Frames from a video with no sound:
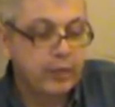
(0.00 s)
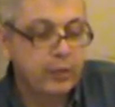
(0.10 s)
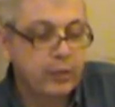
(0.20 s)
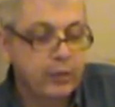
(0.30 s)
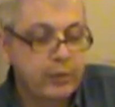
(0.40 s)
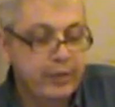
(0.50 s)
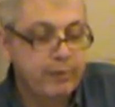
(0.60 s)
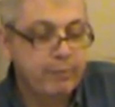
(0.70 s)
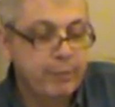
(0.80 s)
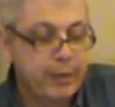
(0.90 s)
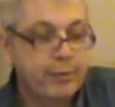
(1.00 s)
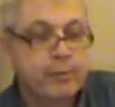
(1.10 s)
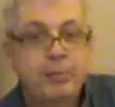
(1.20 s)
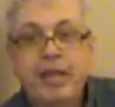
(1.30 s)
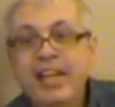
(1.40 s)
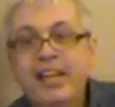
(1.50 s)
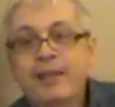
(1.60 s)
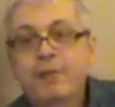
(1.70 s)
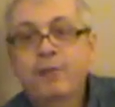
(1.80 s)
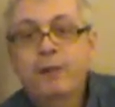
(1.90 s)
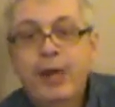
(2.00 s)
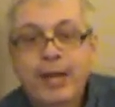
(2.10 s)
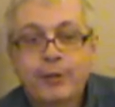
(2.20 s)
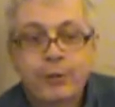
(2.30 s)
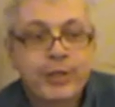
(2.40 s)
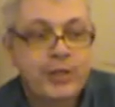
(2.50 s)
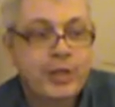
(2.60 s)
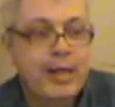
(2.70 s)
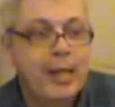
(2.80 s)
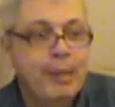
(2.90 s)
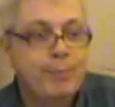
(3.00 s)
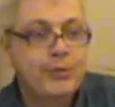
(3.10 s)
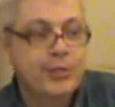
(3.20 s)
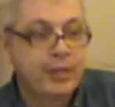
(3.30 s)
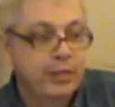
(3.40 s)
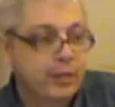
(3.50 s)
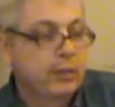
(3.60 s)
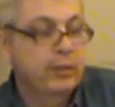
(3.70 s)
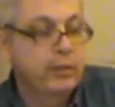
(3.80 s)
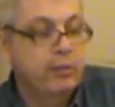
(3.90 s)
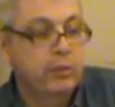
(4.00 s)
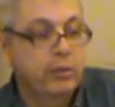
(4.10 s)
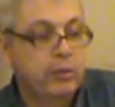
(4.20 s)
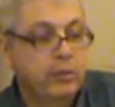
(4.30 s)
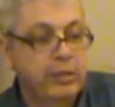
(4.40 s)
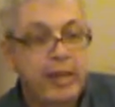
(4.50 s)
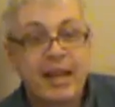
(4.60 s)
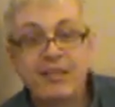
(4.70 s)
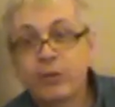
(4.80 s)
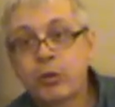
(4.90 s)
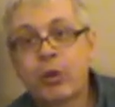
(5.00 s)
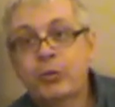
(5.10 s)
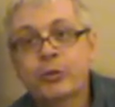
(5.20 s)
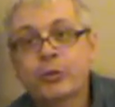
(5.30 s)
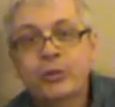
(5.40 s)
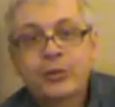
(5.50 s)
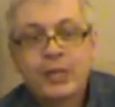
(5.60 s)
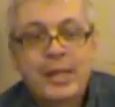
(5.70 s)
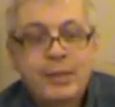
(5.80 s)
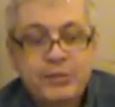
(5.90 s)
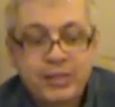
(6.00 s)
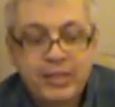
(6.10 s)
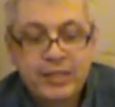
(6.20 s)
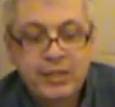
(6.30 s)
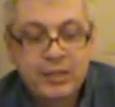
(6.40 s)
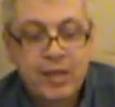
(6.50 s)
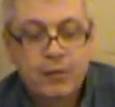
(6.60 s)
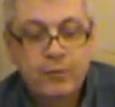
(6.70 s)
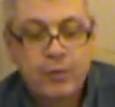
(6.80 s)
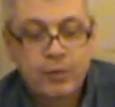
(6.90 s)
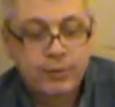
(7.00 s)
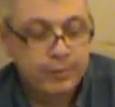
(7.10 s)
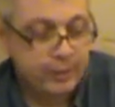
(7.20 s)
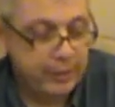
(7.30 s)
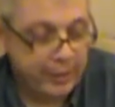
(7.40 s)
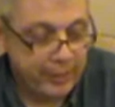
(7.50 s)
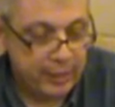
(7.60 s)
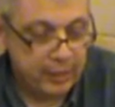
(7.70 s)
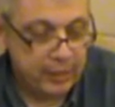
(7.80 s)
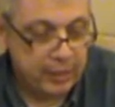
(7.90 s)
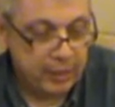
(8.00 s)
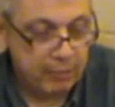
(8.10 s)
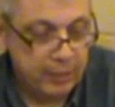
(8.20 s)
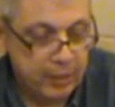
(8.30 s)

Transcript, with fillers: you know, the better paying factory jobs than the agricultural jobs that the South offered. Um,